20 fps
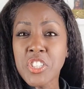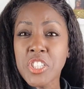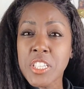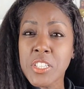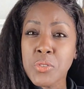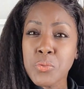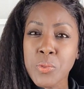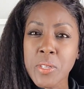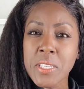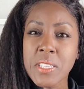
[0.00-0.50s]

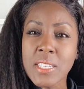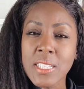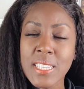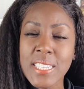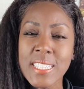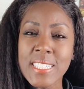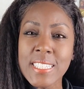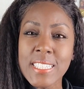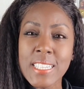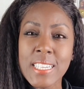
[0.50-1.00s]
just
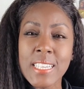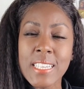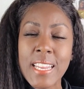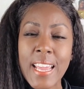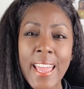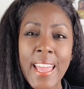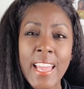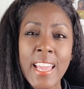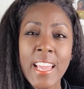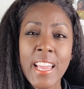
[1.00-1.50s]
recently did
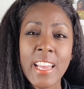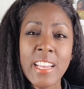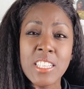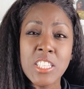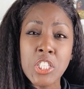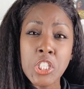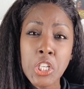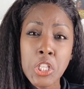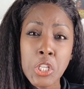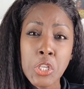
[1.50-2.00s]
a
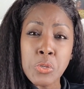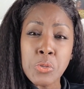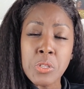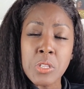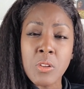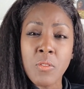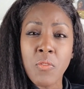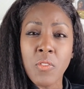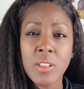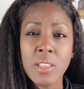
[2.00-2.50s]

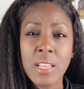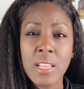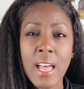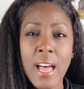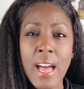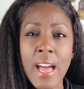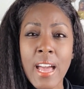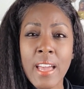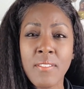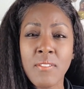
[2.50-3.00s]
exclusive
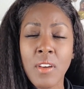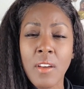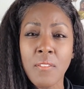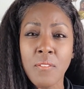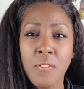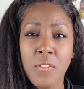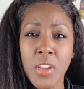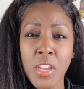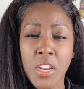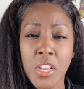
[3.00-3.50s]
live
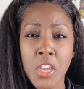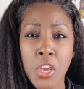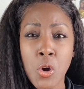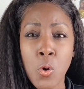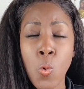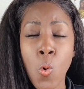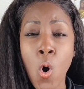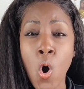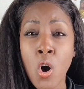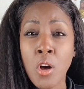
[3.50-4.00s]

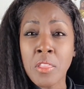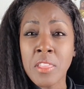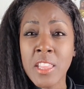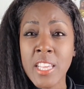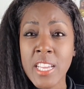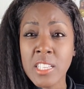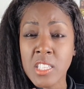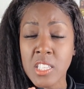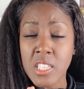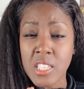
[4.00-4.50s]
video on
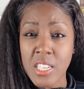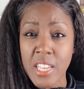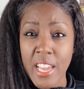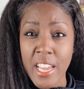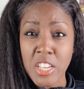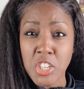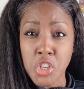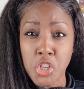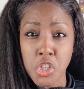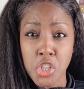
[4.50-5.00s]
the
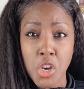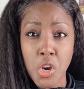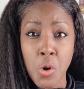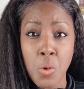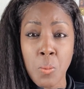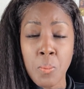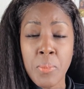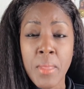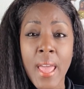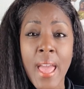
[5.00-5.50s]
Today
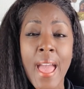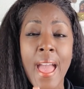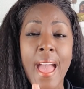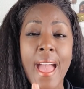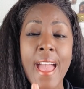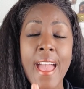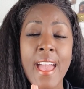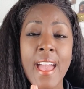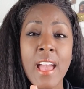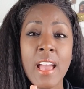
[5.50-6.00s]
Show,
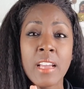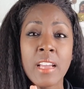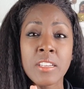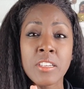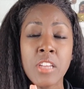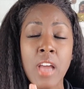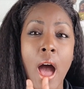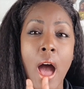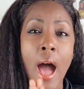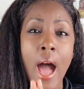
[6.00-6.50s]

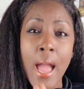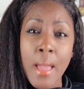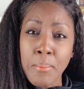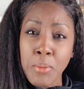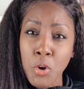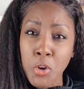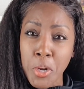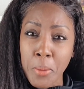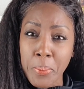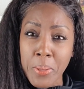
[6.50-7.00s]
and I'm
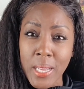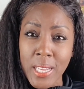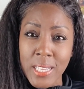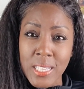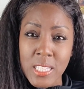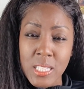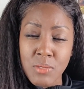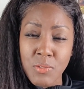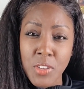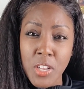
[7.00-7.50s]
going to play
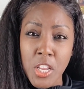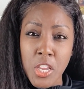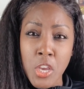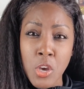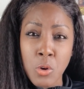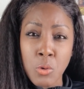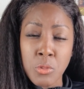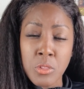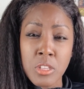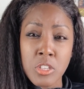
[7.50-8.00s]
this
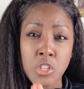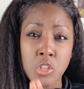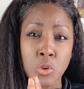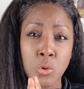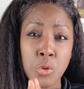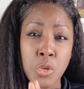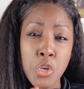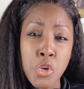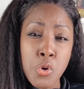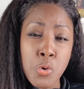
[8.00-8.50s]
video so
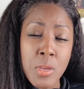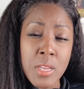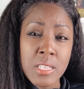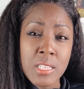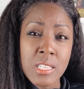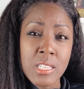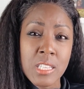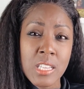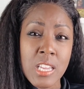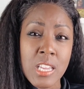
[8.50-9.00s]
you
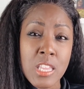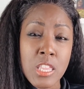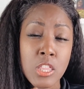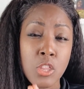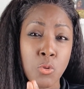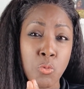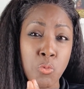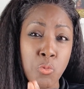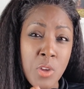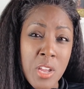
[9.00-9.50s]
can see
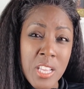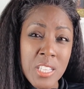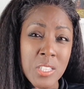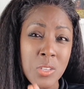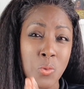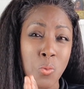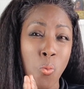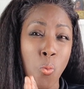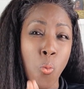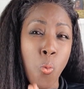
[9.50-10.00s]
the
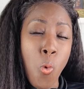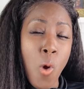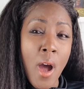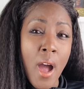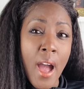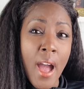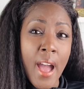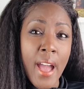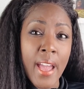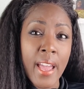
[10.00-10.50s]
reason
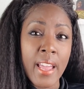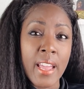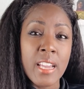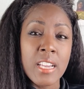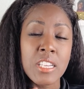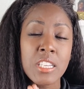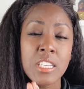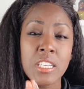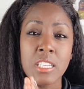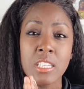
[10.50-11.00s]
why
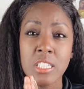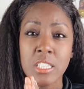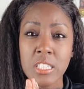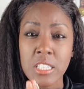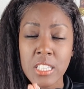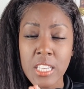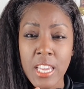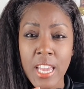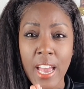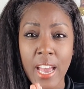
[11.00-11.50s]

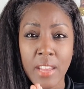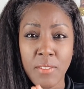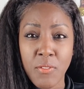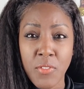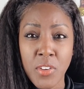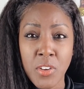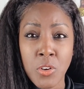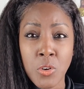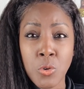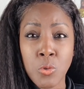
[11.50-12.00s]
she had
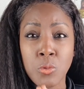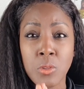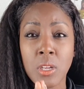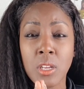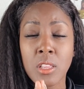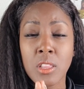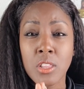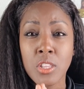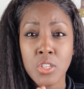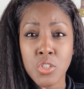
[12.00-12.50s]
failed
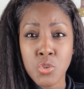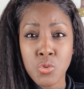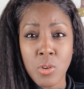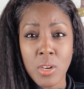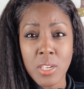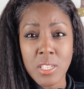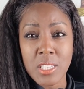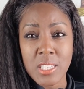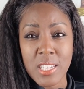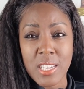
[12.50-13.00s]
the
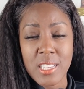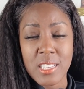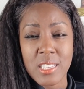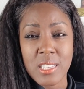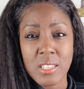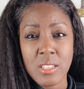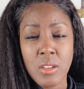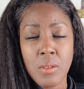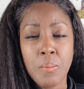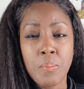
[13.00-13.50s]
drug test.